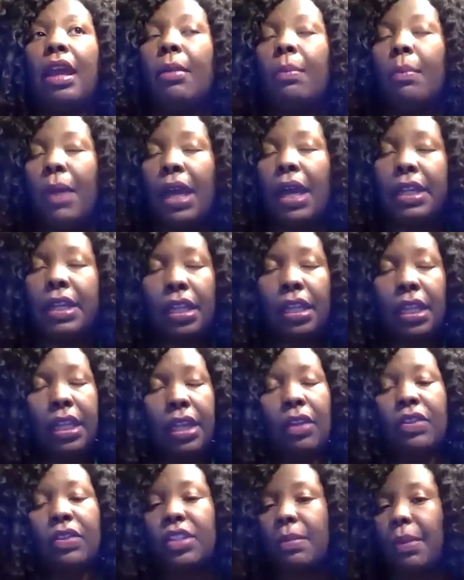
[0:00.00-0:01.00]
my the
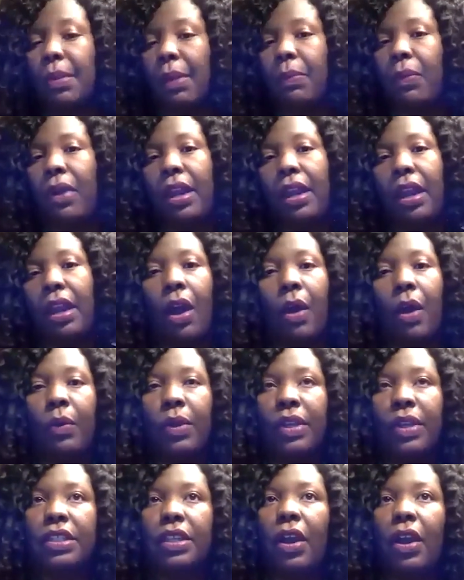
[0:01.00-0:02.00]
gears in my brain are
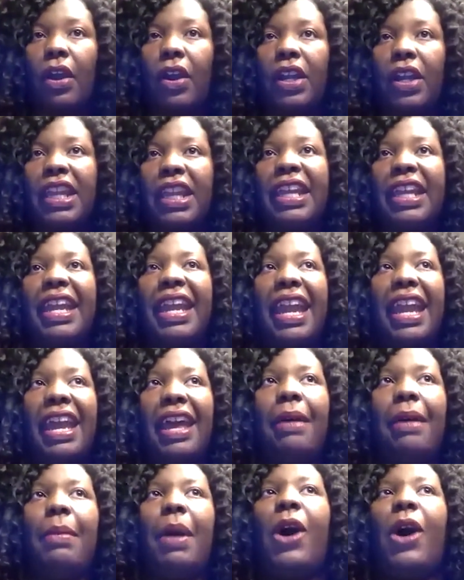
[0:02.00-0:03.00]
always turning
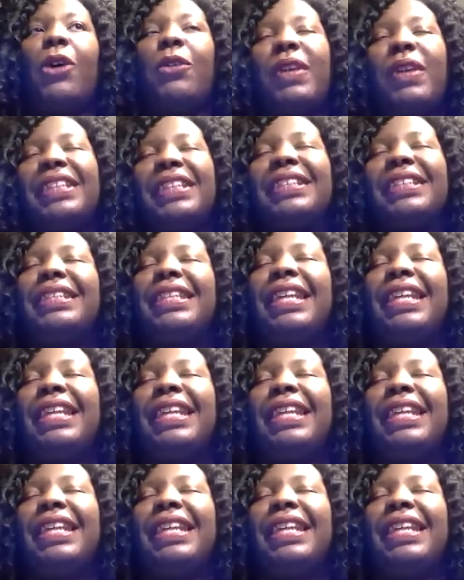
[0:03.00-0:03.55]
and i'm always mm-hmm.